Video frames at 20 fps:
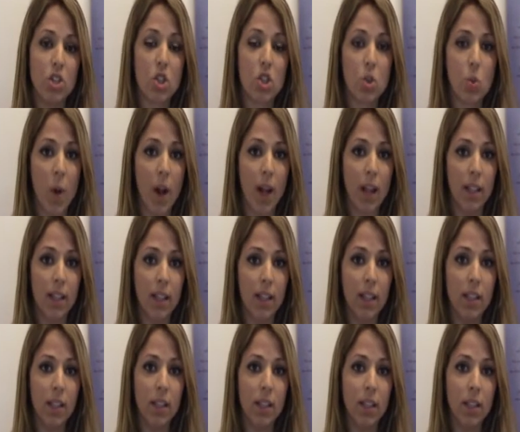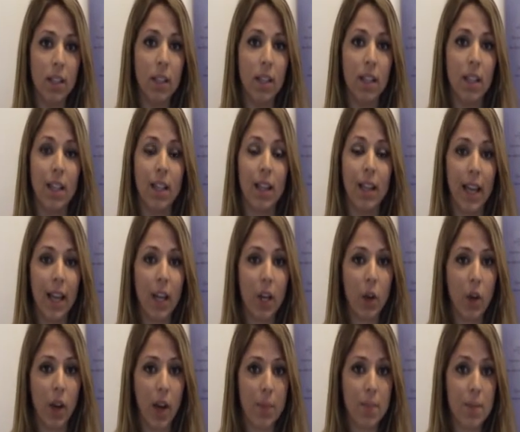swelling,
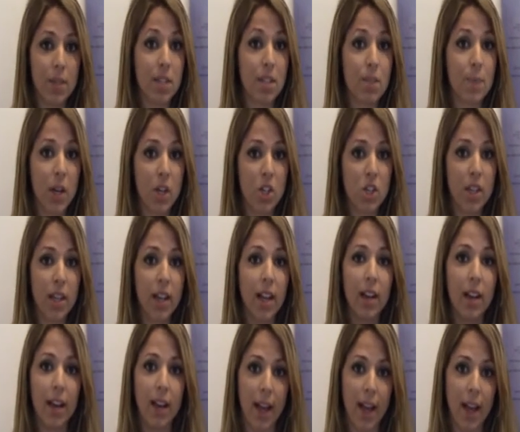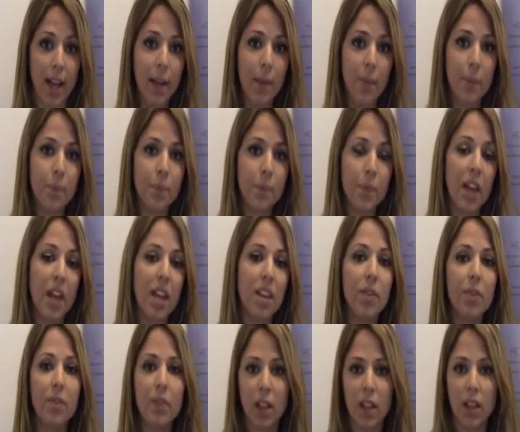leg cramps, especially at night, and
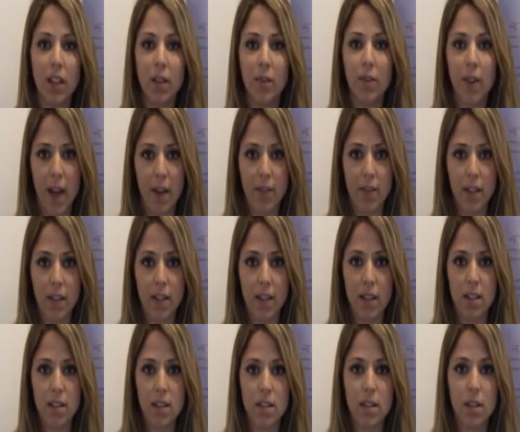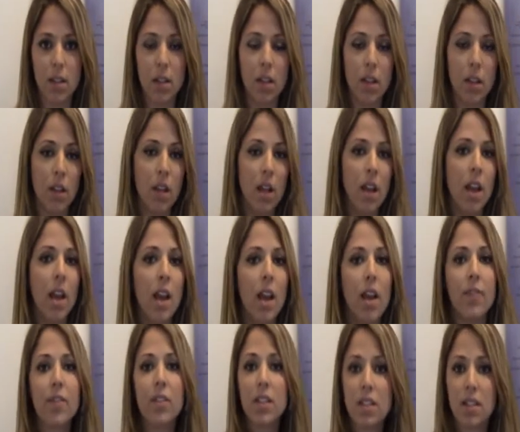the feeling of heaviness.
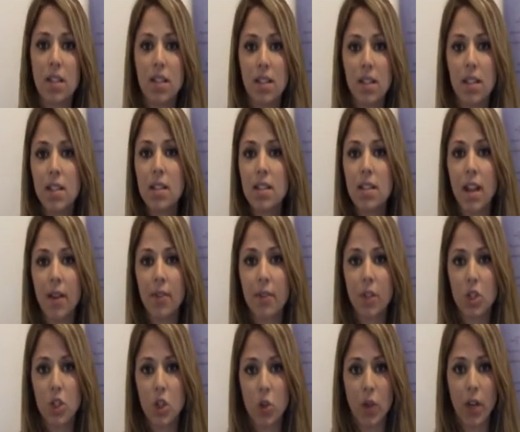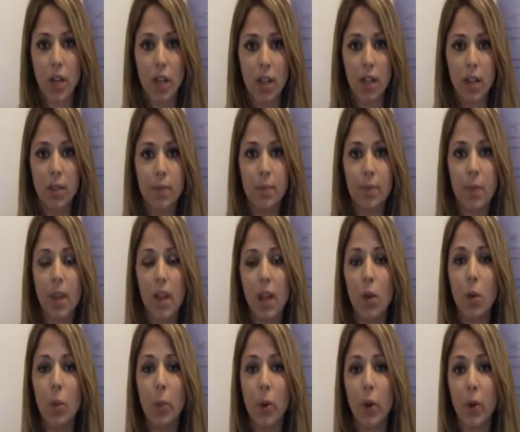If the disease is left untreated, it
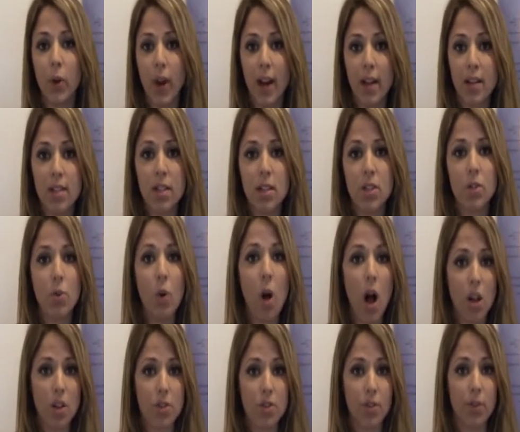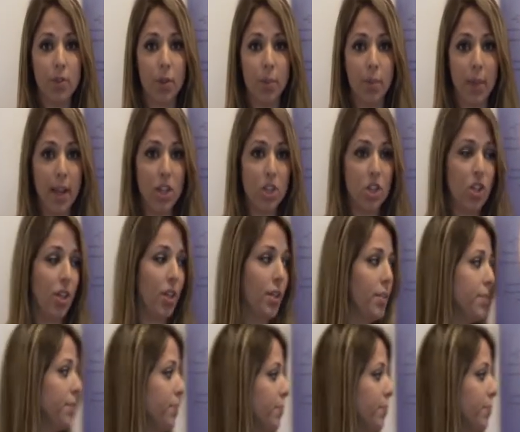will progress into ulcer formation.